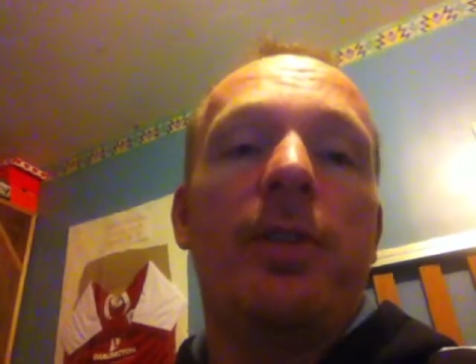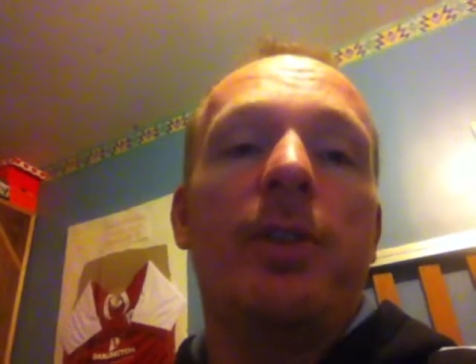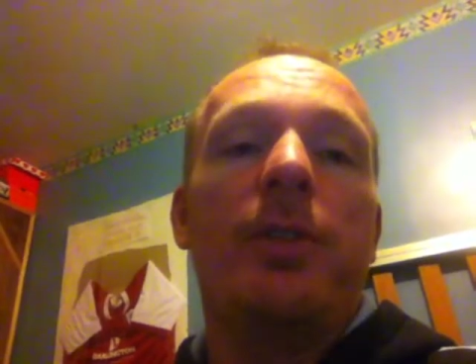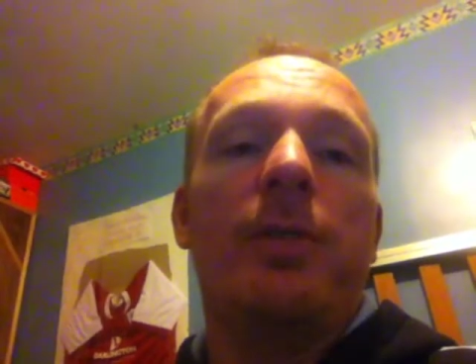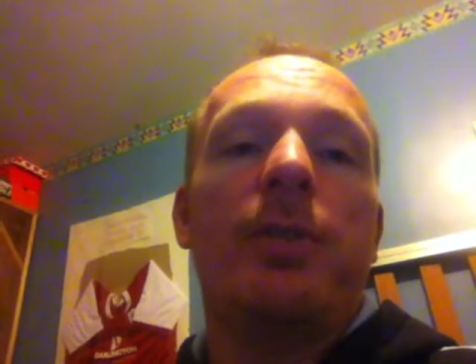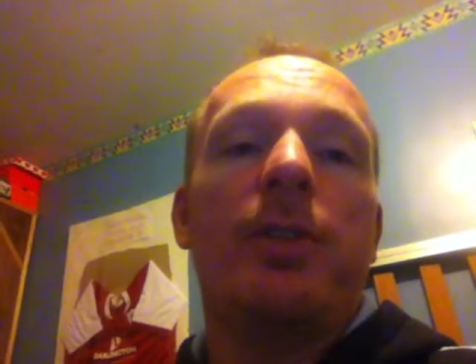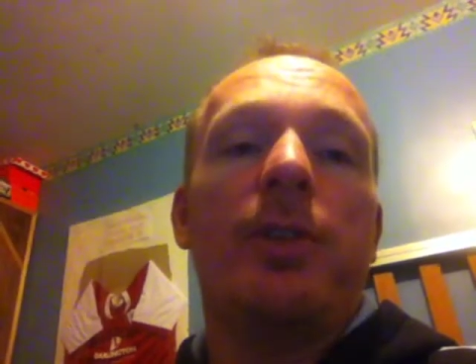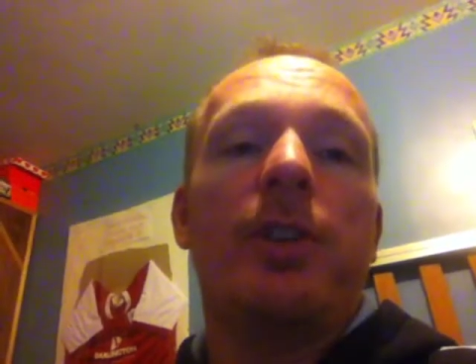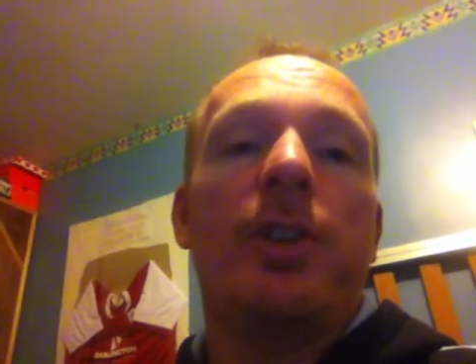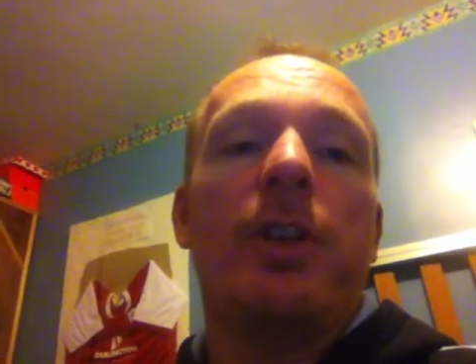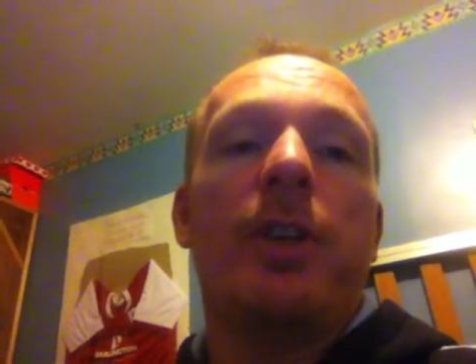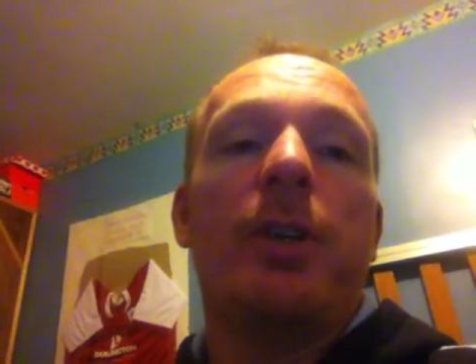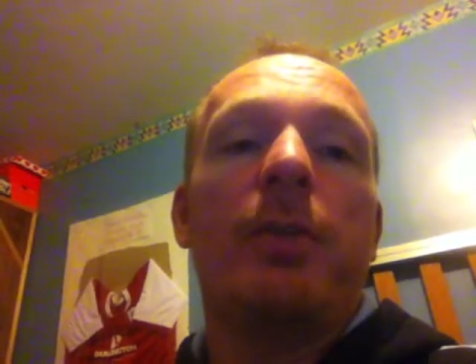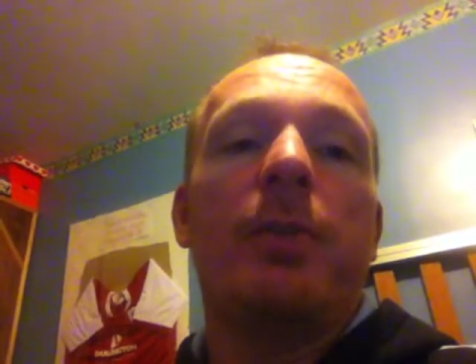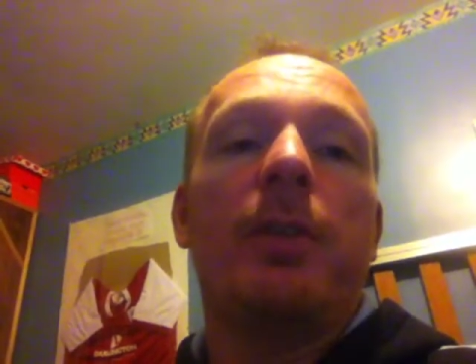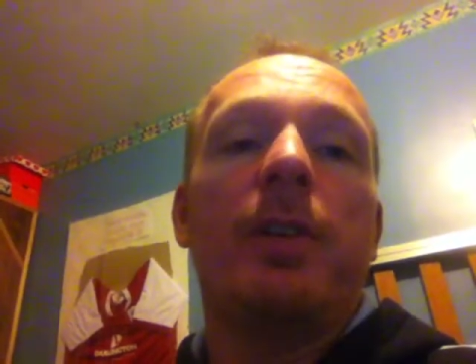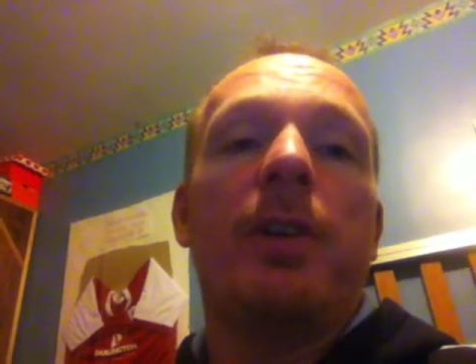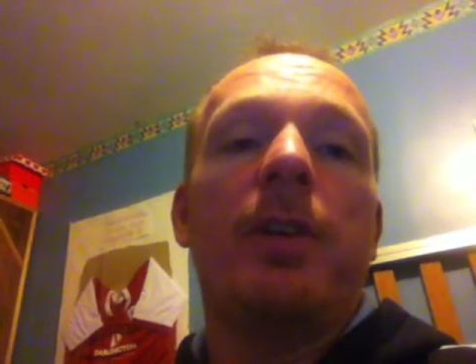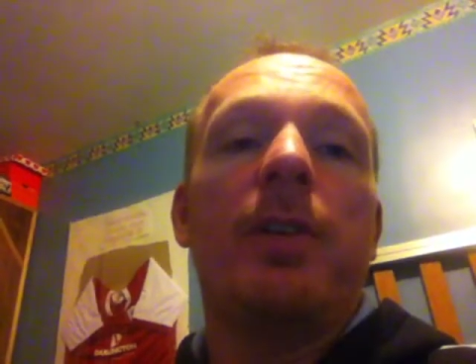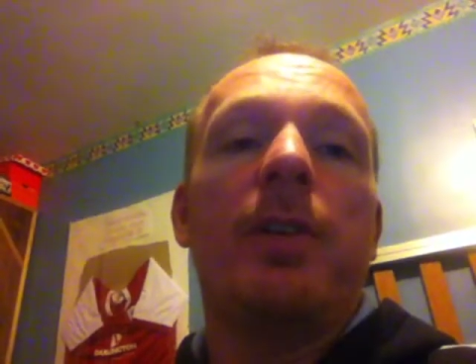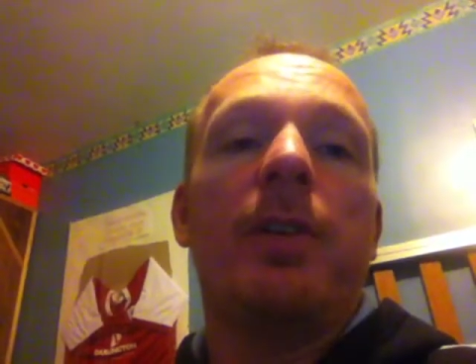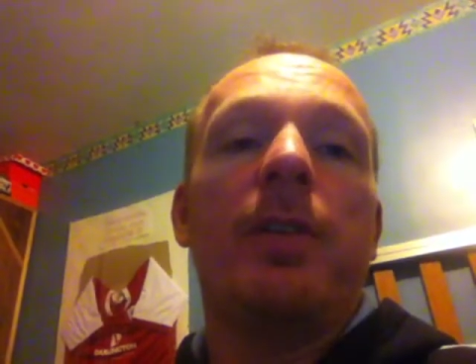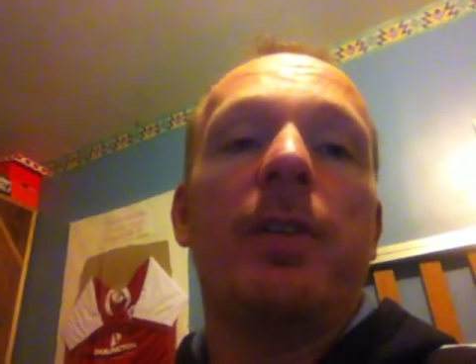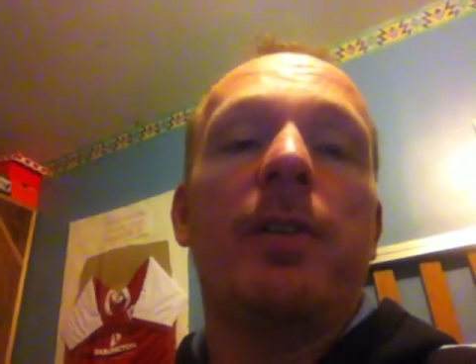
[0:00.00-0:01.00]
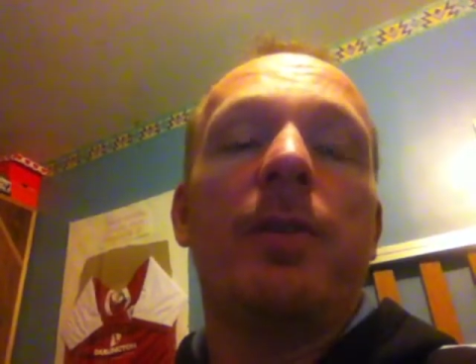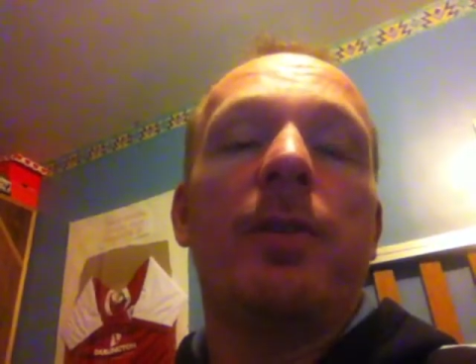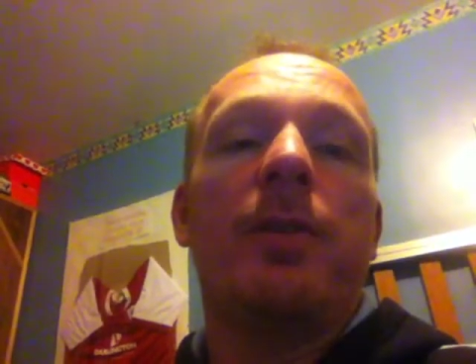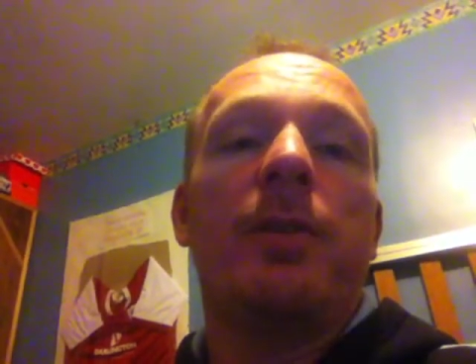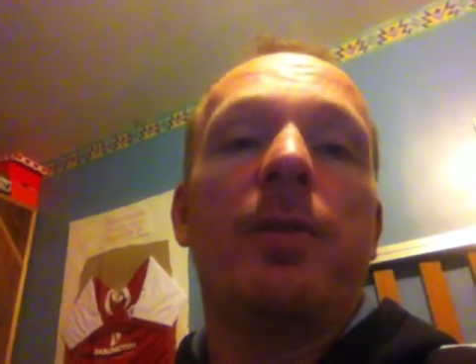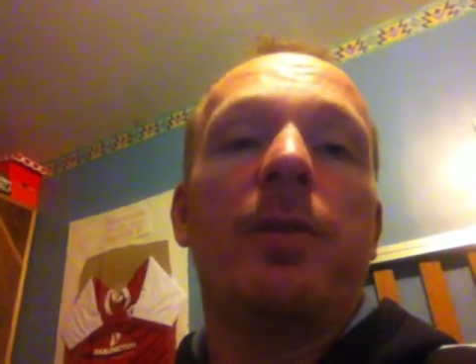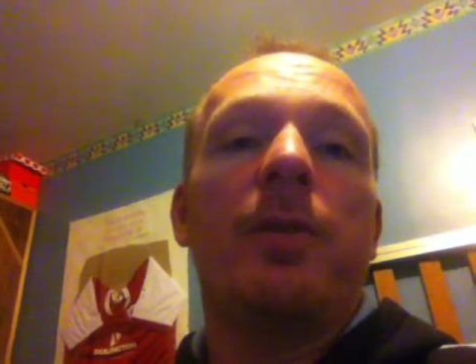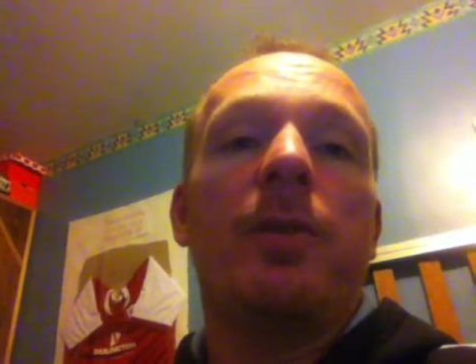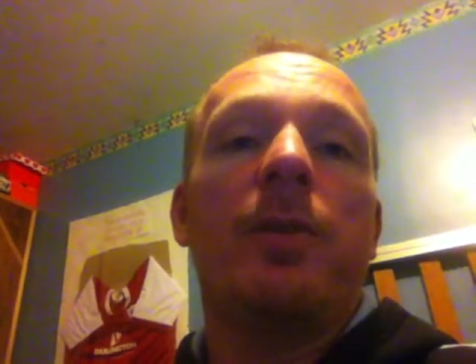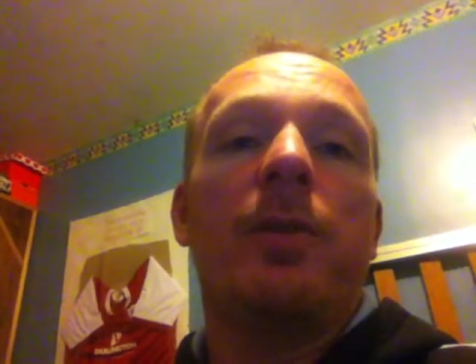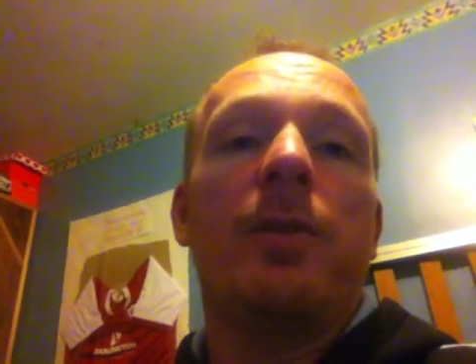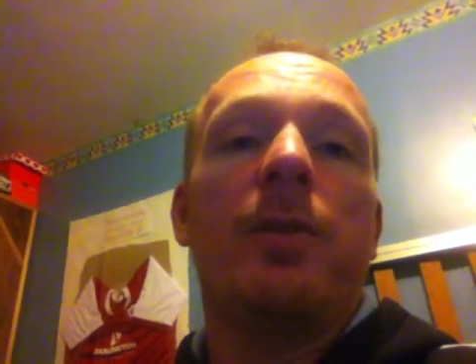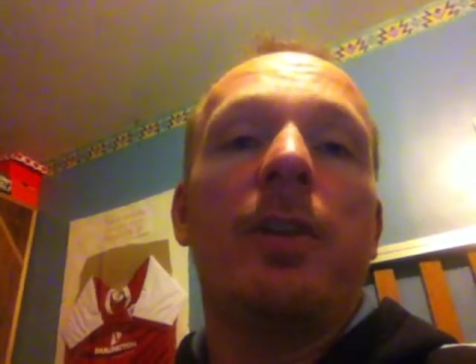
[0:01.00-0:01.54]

YouTube of